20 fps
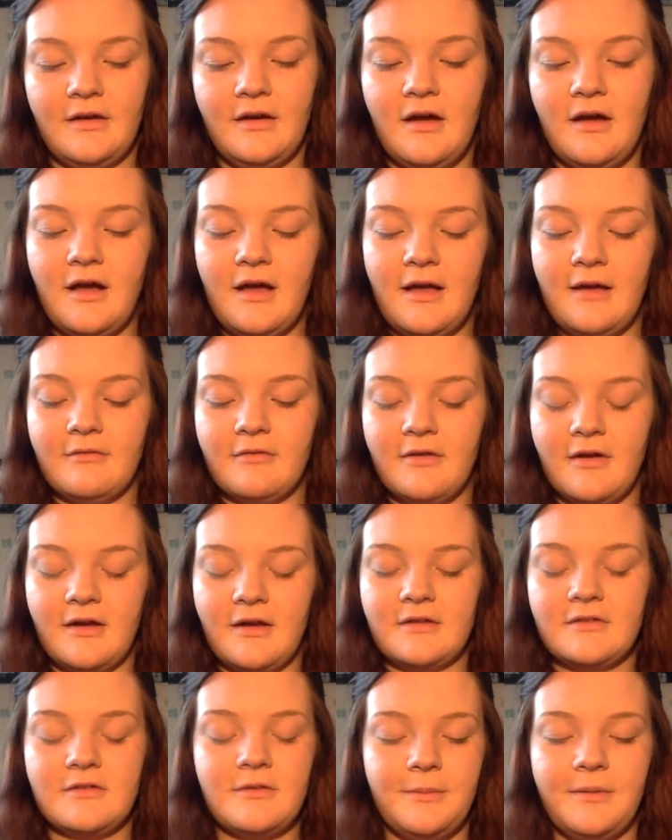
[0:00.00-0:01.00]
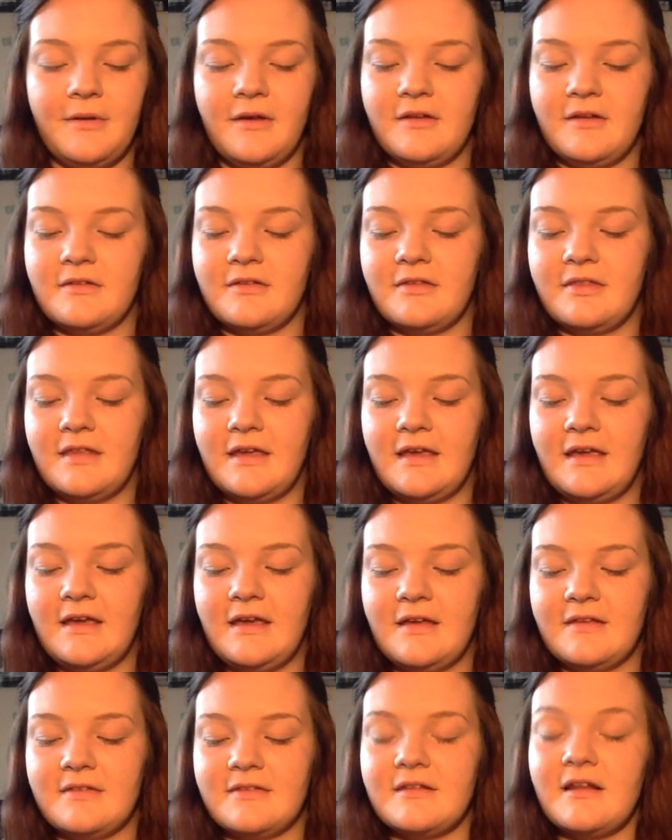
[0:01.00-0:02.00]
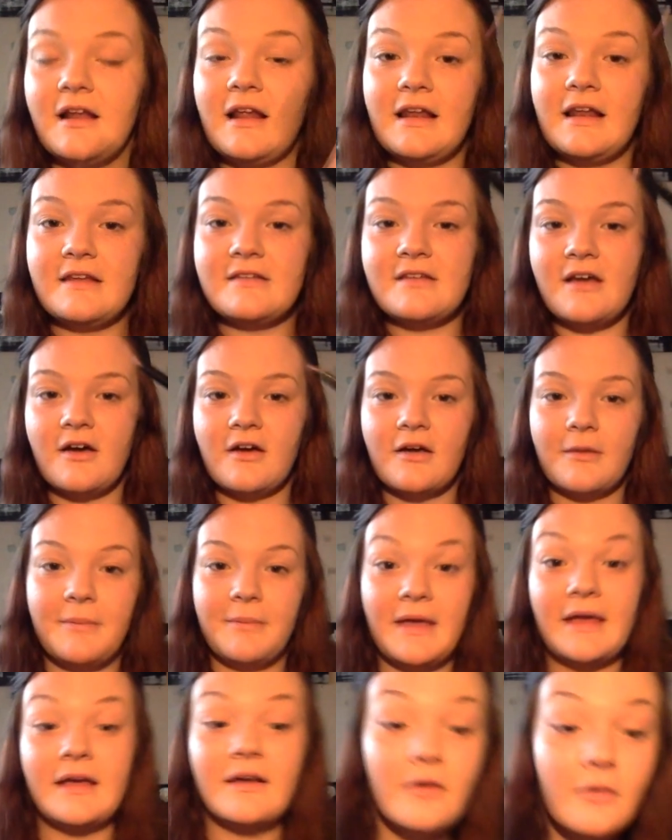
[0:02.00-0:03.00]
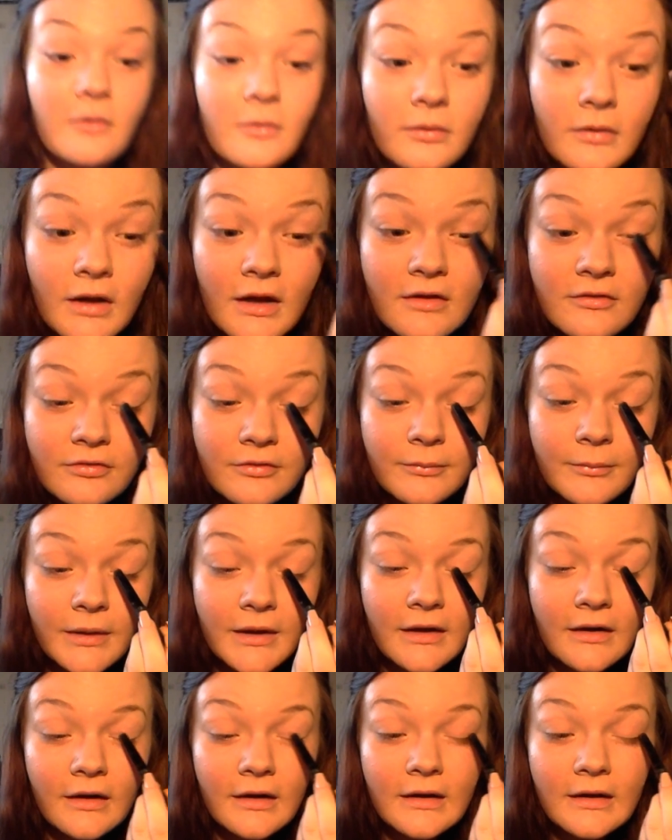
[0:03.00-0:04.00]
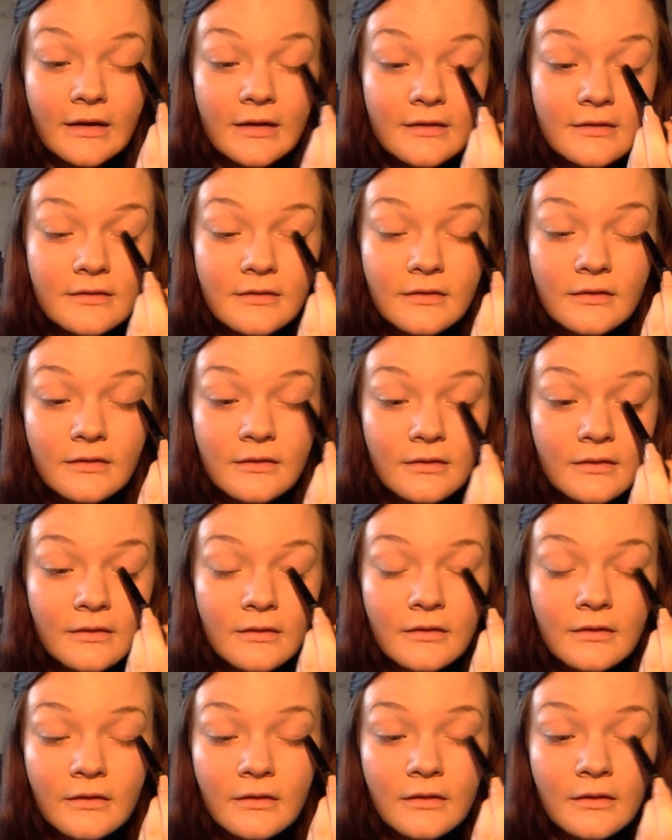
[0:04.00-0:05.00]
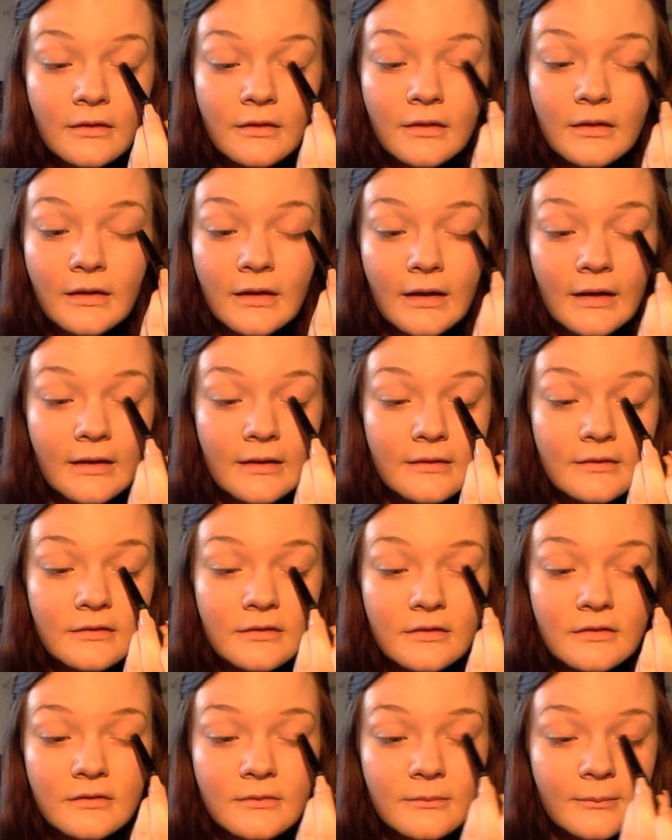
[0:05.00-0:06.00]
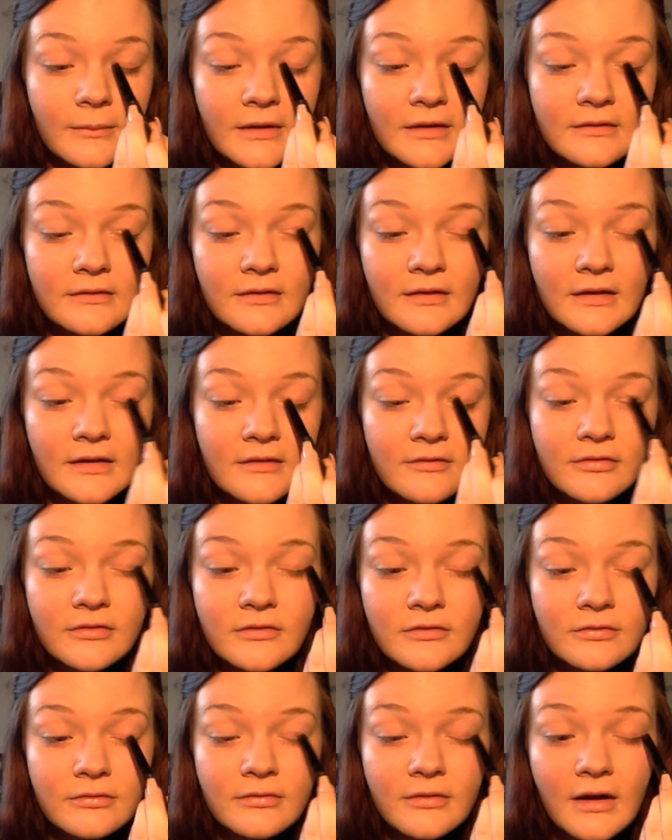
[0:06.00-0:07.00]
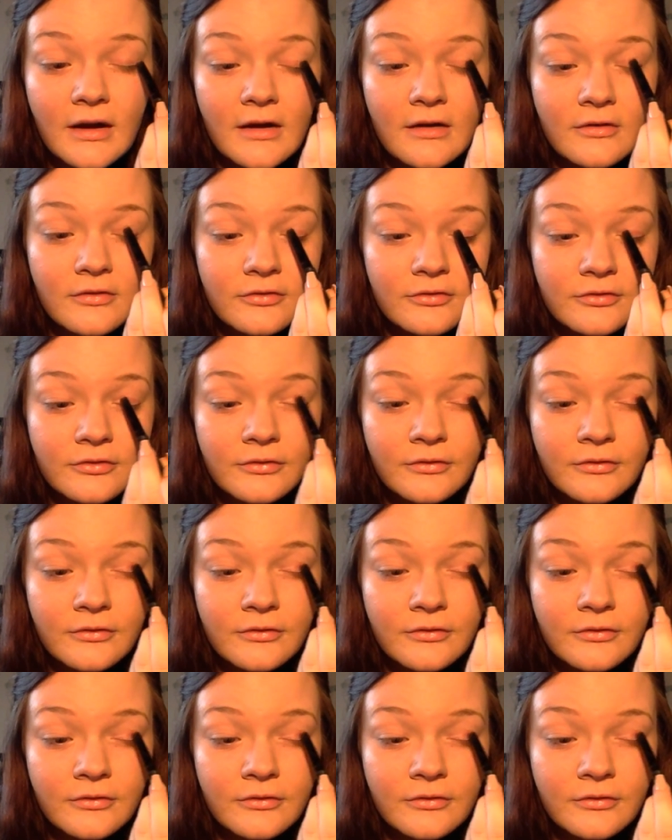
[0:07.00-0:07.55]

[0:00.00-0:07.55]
I am going to put the slightly darker pink all over my eyelid, and it doesn't matter if it's rough